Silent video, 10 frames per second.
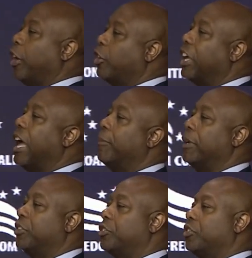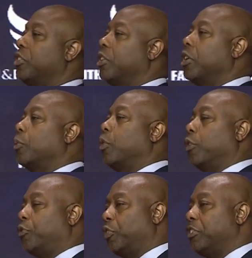comments were
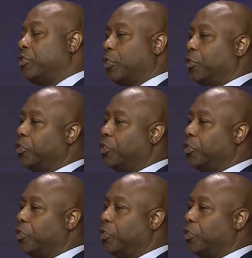offensive